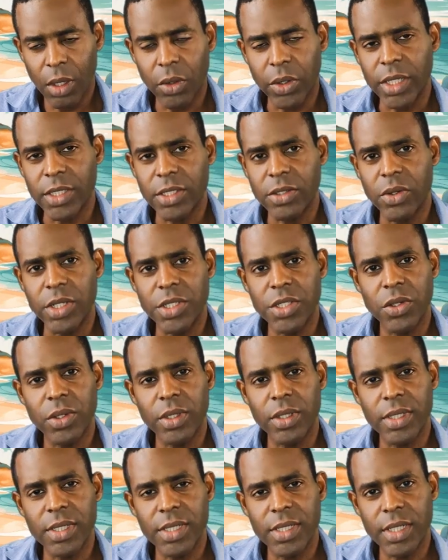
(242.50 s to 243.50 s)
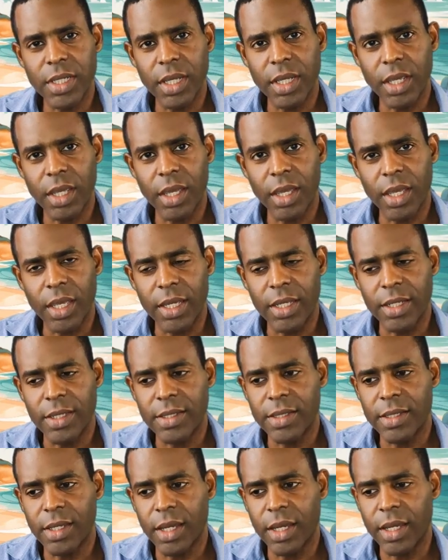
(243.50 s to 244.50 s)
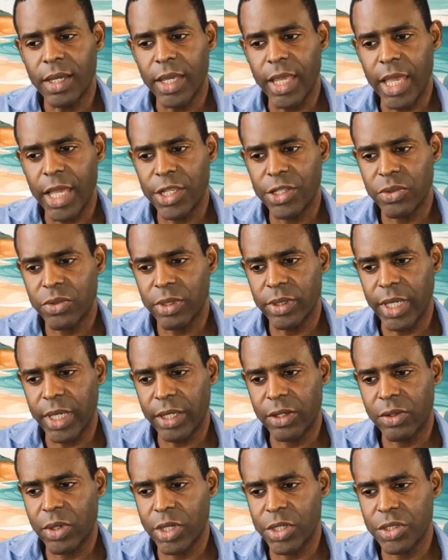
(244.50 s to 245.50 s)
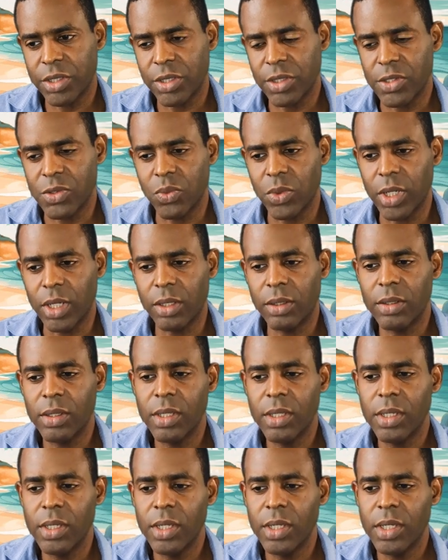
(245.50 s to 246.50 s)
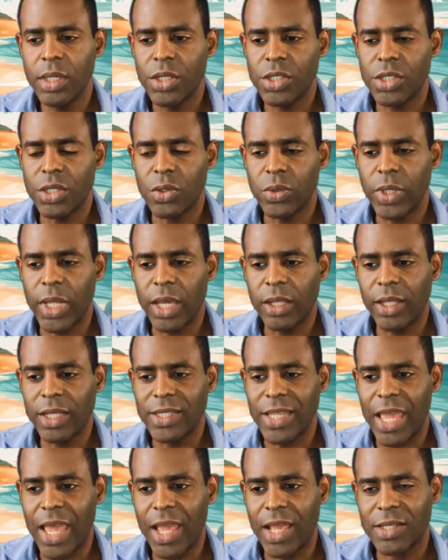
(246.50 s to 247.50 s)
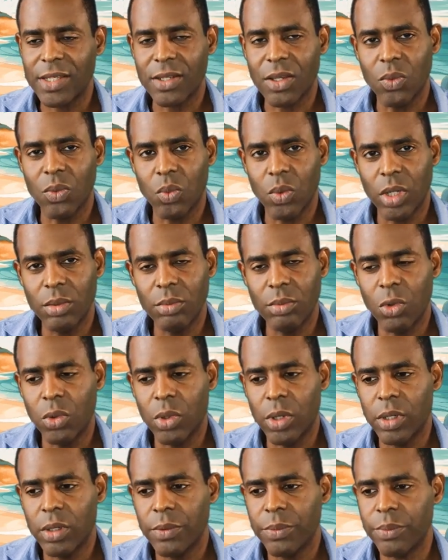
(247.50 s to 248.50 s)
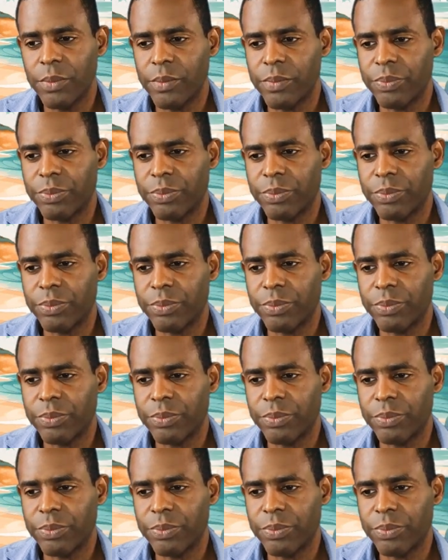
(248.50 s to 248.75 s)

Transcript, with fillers: Okay, so as you can see, it's uh, answering that question as well. So now let's ask one more.